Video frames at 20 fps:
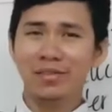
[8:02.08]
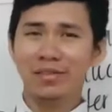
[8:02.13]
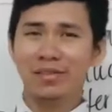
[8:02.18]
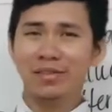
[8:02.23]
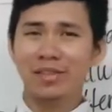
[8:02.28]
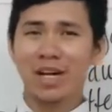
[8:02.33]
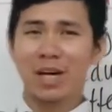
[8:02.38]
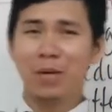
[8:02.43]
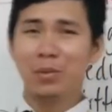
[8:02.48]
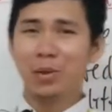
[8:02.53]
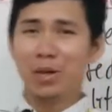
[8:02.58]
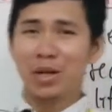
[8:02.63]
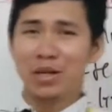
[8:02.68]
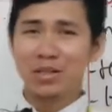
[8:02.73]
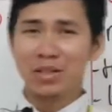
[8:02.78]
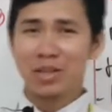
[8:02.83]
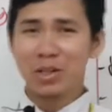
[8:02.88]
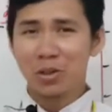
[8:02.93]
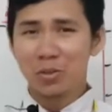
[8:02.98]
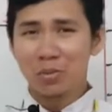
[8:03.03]
I would like to
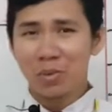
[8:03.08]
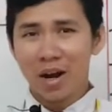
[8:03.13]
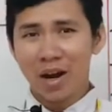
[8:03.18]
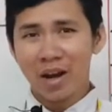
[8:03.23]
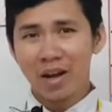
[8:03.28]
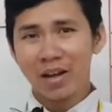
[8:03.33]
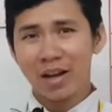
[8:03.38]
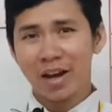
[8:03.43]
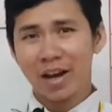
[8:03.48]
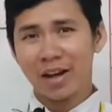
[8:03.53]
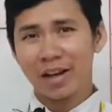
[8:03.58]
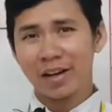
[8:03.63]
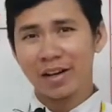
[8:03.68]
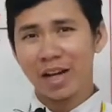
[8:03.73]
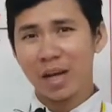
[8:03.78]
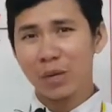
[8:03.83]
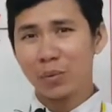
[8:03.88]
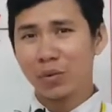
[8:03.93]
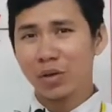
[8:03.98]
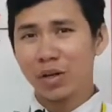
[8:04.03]
say goodbye, and
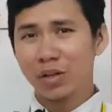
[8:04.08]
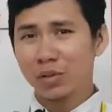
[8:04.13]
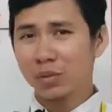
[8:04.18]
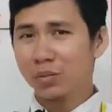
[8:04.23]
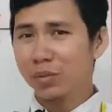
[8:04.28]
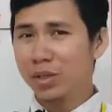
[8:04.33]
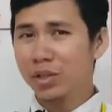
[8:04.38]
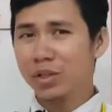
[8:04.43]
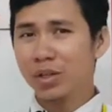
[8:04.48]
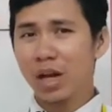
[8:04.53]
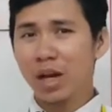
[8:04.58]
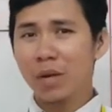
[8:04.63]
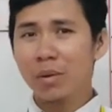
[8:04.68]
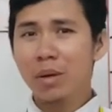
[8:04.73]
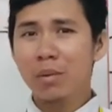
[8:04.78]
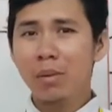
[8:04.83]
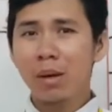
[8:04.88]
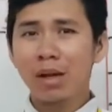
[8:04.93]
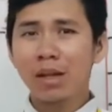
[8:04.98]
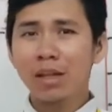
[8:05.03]
I would like to wish
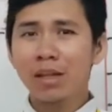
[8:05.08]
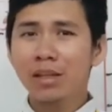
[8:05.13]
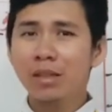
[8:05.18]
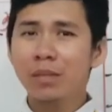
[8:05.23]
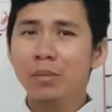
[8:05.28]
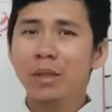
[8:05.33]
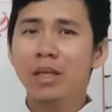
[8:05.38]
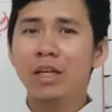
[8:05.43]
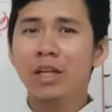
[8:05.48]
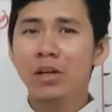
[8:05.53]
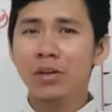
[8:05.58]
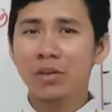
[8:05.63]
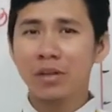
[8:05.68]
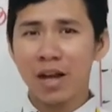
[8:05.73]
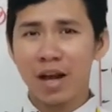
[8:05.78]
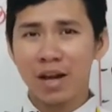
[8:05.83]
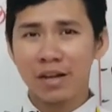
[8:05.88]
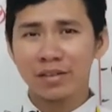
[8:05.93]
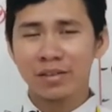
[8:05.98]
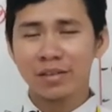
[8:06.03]
everybody to be good
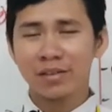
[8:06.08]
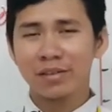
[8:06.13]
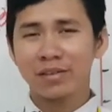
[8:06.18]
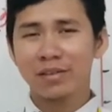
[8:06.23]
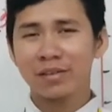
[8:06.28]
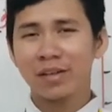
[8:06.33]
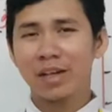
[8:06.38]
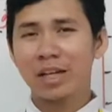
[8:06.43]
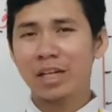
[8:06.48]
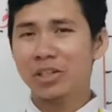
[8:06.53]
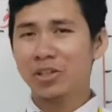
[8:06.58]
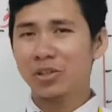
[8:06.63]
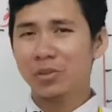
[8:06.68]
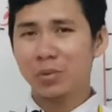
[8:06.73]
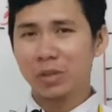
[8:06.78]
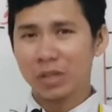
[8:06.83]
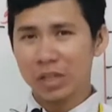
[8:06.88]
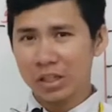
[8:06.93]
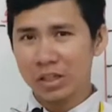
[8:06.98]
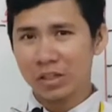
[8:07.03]
luck in your
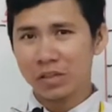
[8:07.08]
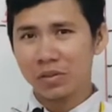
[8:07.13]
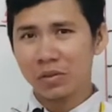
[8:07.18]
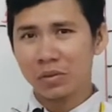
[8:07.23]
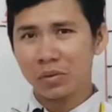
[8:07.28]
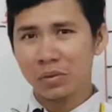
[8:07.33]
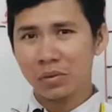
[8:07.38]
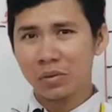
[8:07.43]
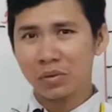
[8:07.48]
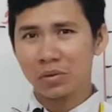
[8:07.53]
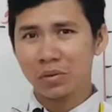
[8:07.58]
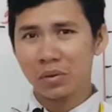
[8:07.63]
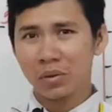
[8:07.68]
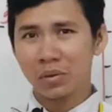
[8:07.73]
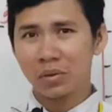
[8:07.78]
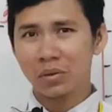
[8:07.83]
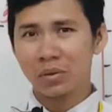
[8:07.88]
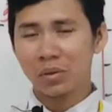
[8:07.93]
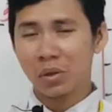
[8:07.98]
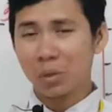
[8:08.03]
progress too.
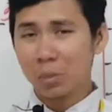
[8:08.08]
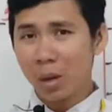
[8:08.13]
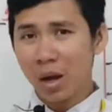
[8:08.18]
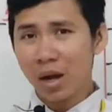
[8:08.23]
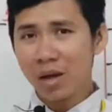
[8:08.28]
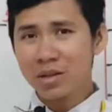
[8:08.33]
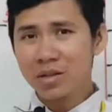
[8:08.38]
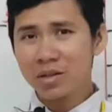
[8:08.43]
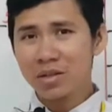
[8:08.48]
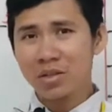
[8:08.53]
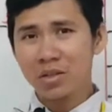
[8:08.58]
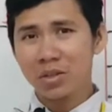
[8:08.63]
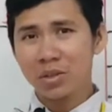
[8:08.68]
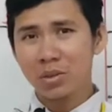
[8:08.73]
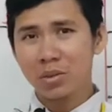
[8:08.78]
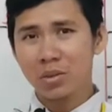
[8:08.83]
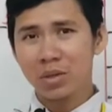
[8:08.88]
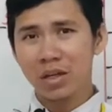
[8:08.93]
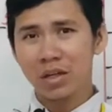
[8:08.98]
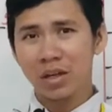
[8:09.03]
So goodbye, see
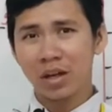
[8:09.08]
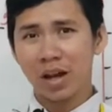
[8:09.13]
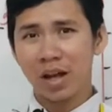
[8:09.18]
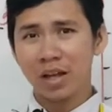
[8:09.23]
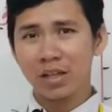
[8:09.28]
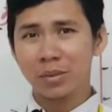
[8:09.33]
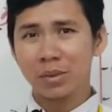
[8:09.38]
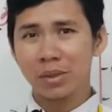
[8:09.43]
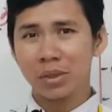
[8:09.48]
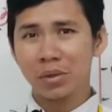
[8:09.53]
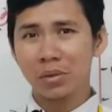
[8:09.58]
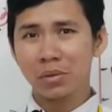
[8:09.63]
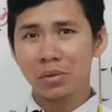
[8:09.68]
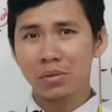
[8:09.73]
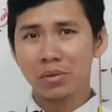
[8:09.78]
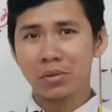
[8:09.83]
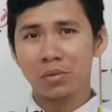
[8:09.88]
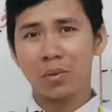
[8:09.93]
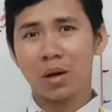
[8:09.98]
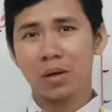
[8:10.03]
you in the next video
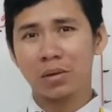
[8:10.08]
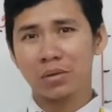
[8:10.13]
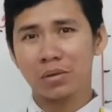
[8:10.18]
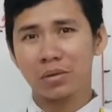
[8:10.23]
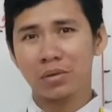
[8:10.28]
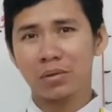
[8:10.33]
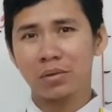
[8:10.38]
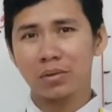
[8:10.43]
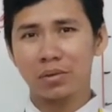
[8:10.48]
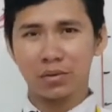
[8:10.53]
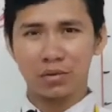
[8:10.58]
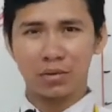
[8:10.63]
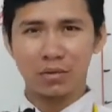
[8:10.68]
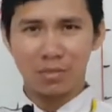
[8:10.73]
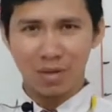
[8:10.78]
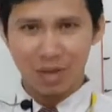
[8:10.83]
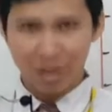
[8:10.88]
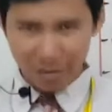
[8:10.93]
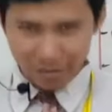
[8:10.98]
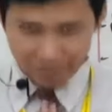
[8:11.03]
tomorrow.
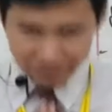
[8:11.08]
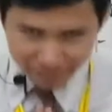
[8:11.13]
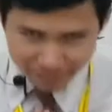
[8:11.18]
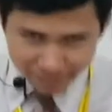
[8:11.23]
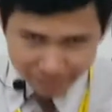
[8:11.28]
Goodbye.